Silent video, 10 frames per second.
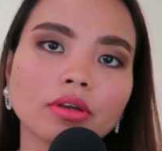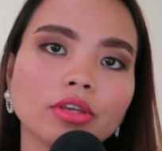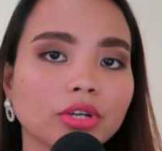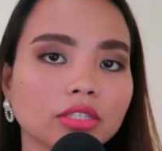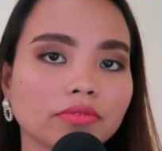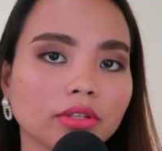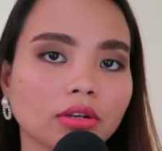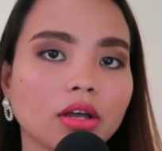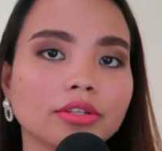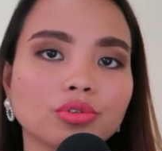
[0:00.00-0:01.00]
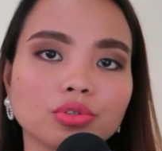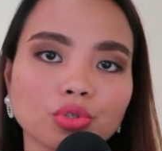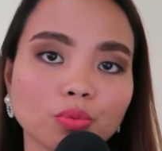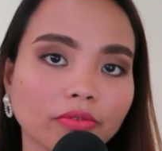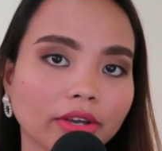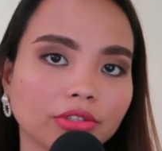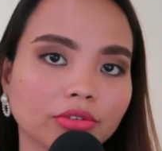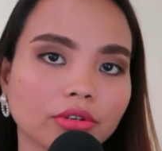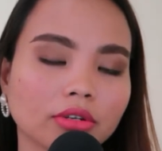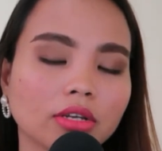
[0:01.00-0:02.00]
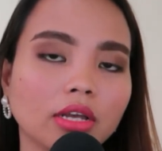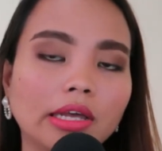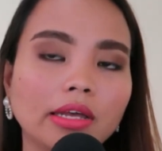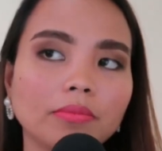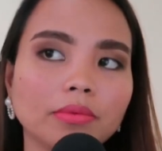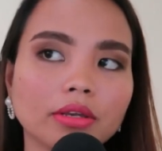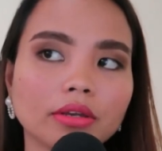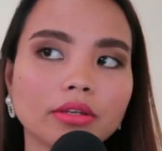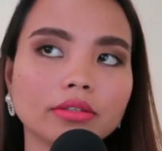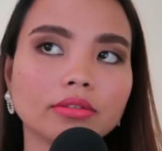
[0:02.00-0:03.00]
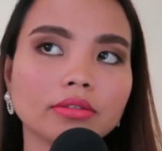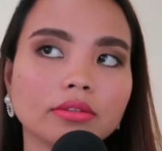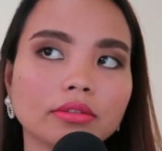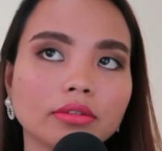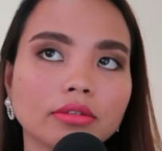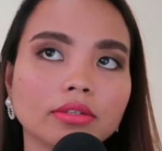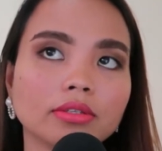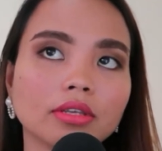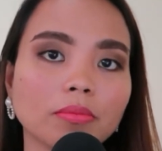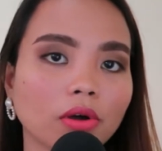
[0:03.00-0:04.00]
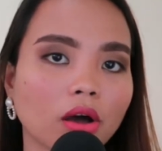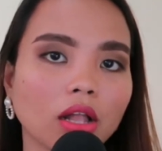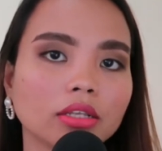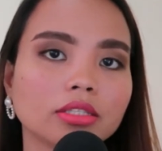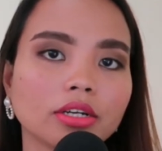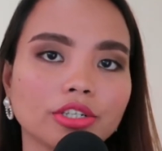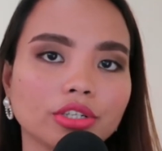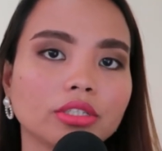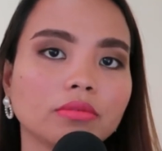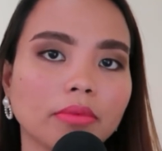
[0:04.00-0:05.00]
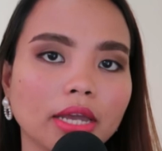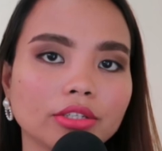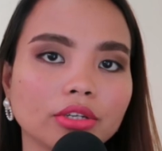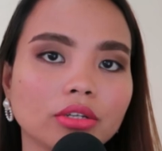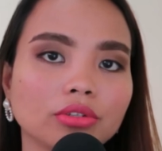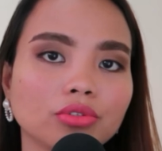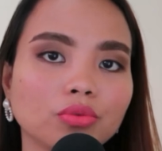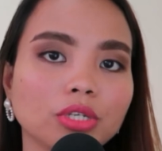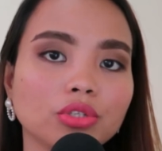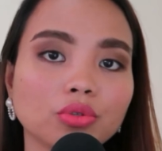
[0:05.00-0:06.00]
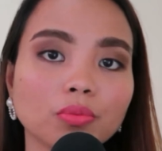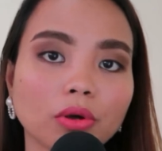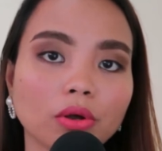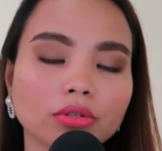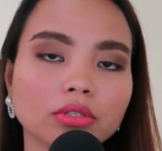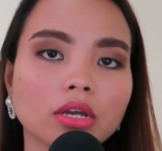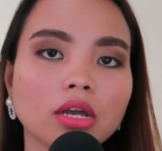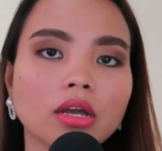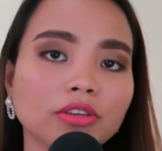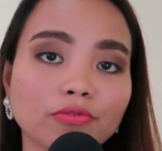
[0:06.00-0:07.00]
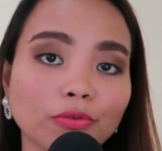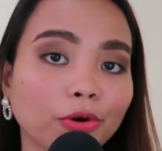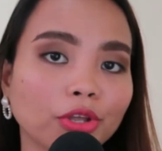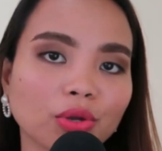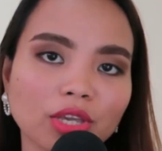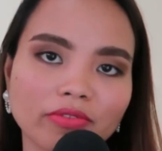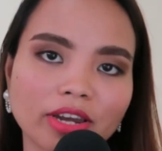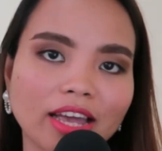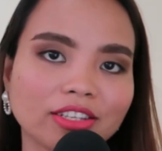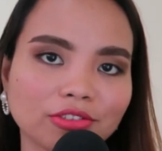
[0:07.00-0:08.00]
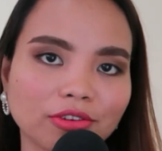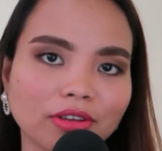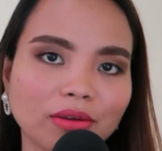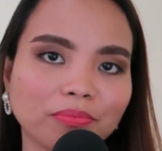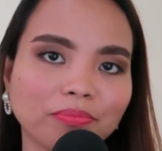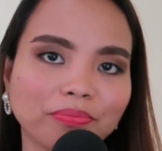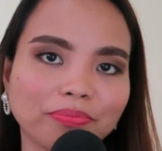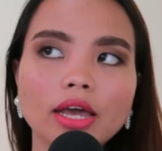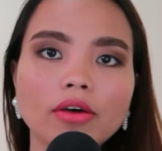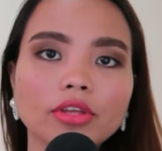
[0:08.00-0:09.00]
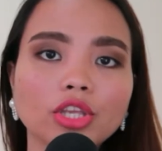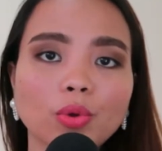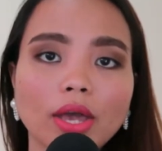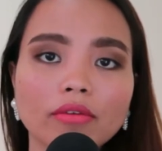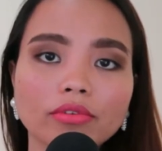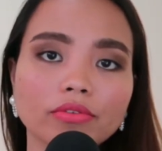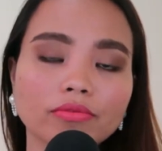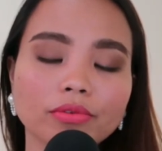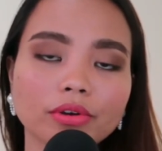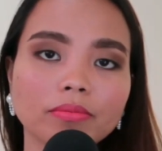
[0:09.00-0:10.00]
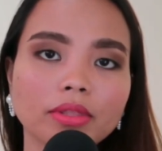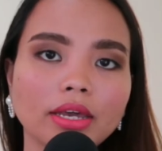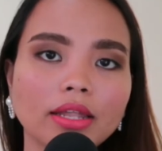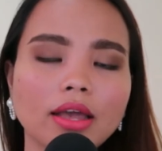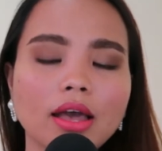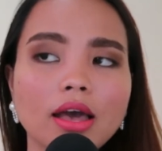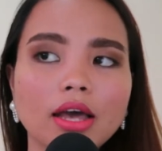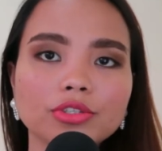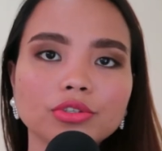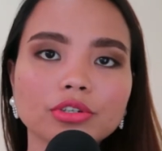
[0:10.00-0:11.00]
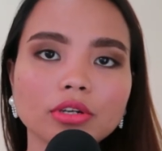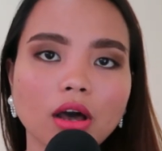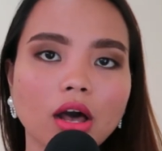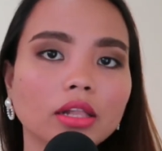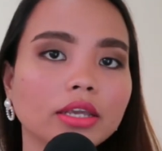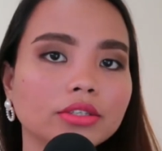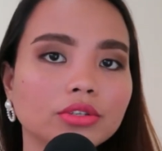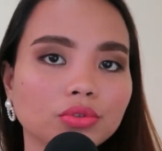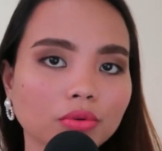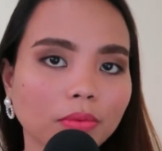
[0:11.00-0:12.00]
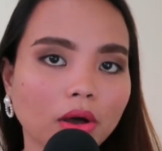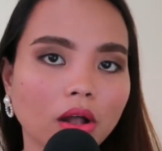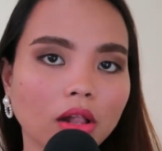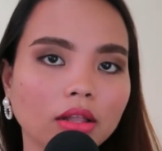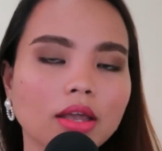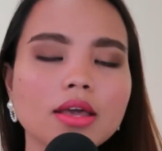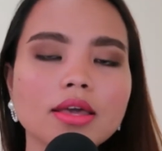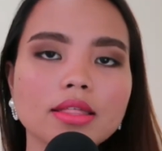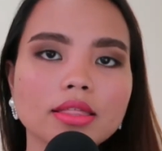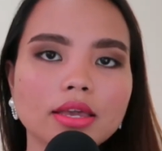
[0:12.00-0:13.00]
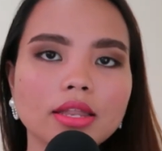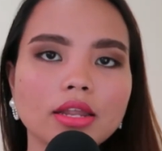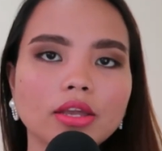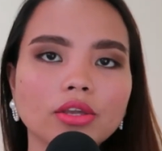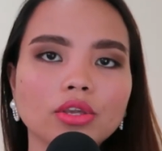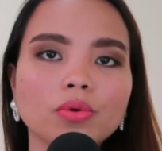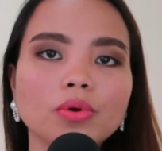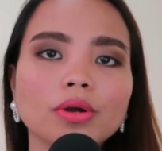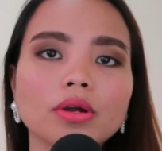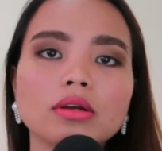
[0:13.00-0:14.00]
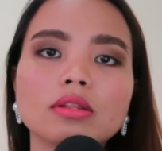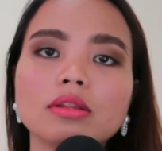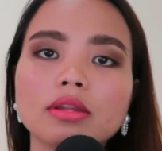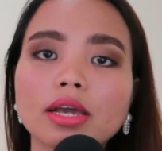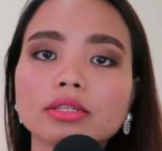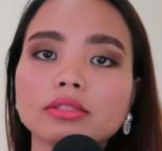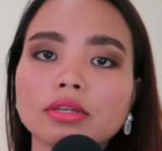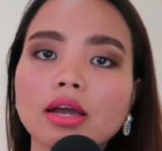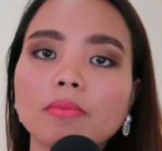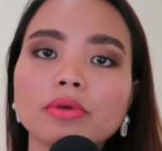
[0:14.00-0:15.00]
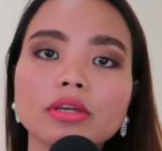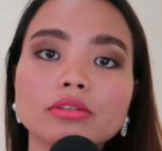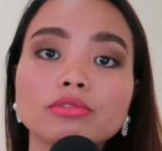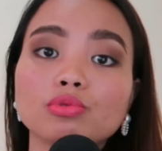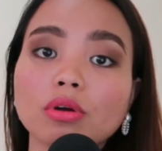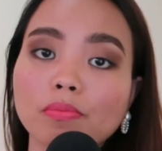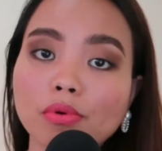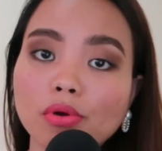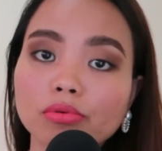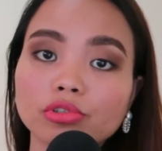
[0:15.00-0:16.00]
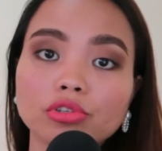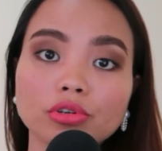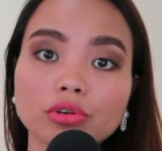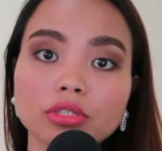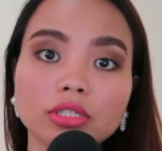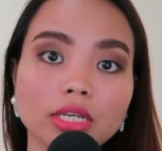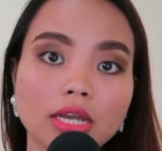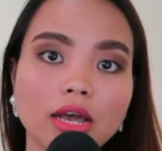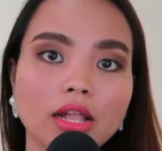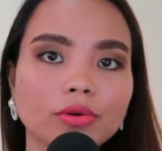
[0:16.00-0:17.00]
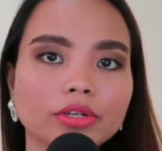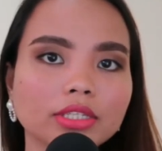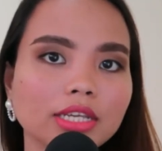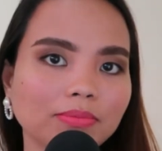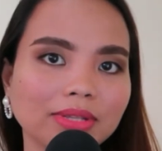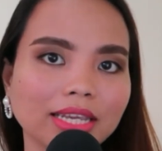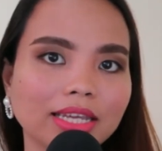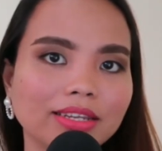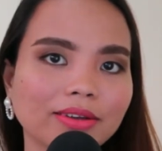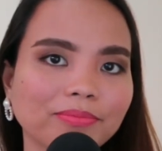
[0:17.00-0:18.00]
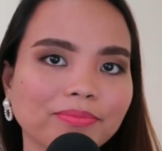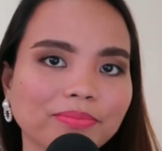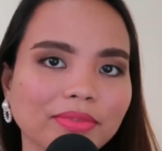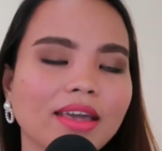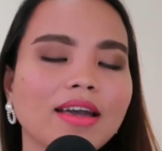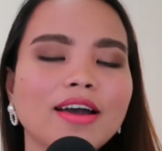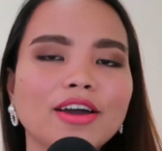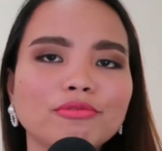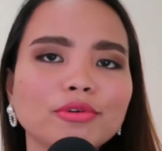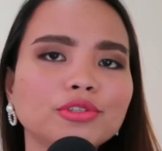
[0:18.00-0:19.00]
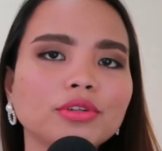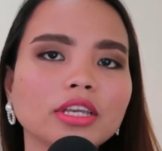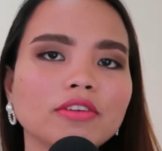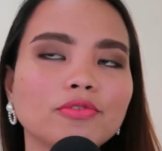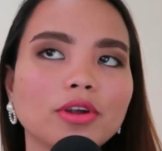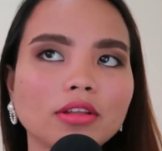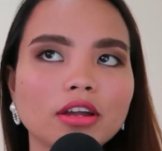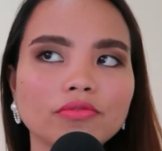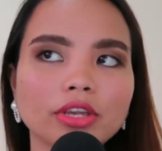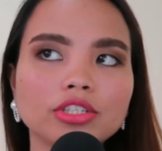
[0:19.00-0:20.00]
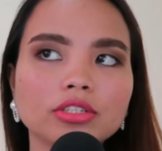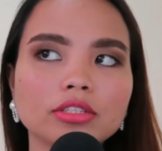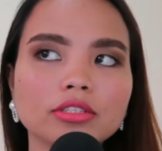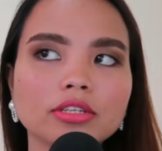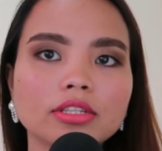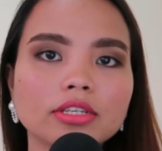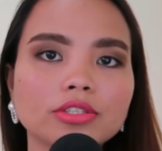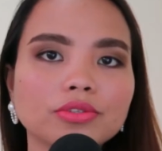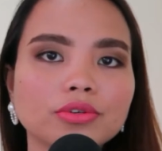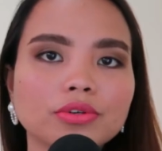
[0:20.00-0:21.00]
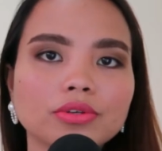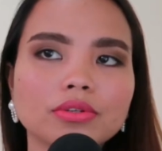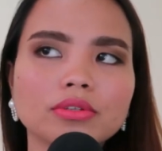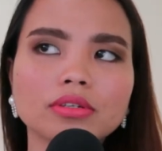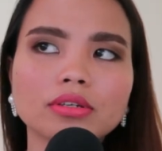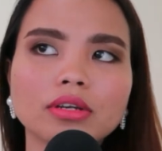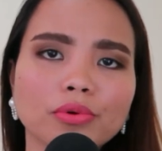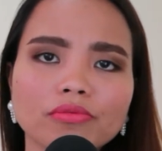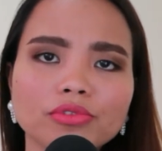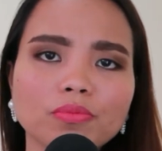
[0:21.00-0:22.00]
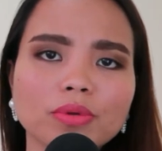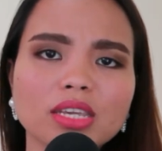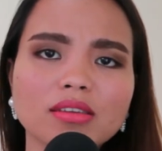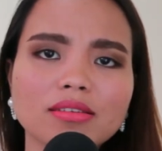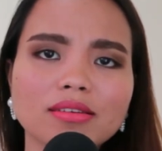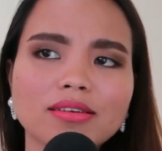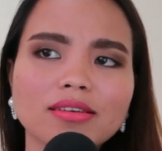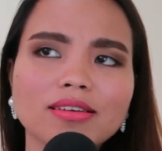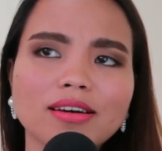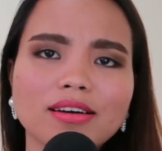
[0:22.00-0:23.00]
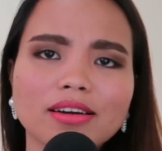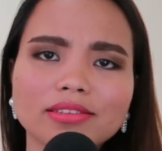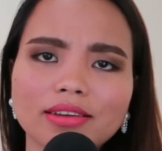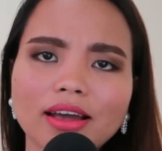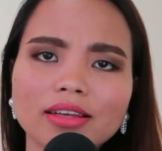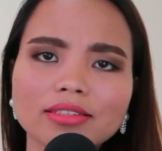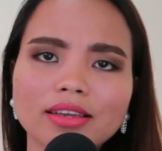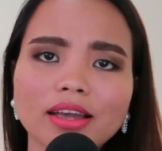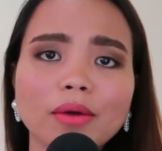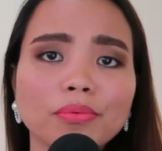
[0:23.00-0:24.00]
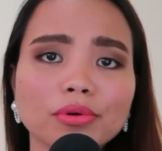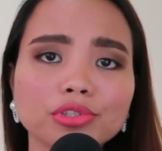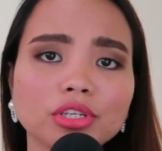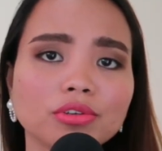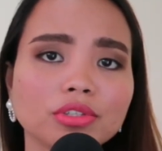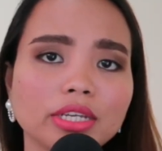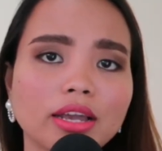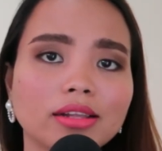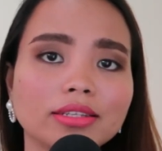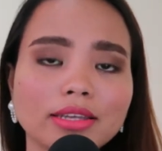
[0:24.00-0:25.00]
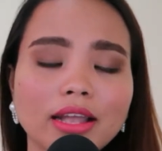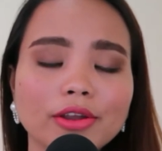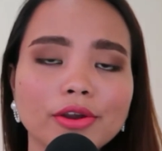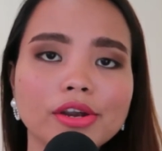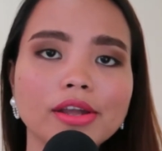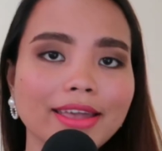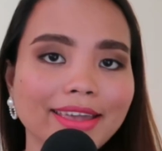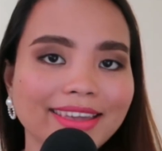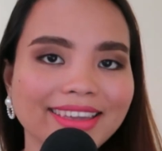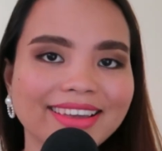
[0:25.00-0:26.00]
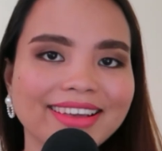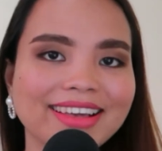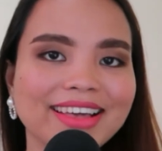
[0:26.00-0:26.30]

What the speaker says: to transfer the call to a supervisor, because some calls are just meant to be sub calls before you even answer them. And now that you have confirmed that a certain call is a sub call, then your next step is to approach your TL or team lead. Unfortunately, for a lot of agents, this could prove to be a hard task, approaching your TL and telling her, hey,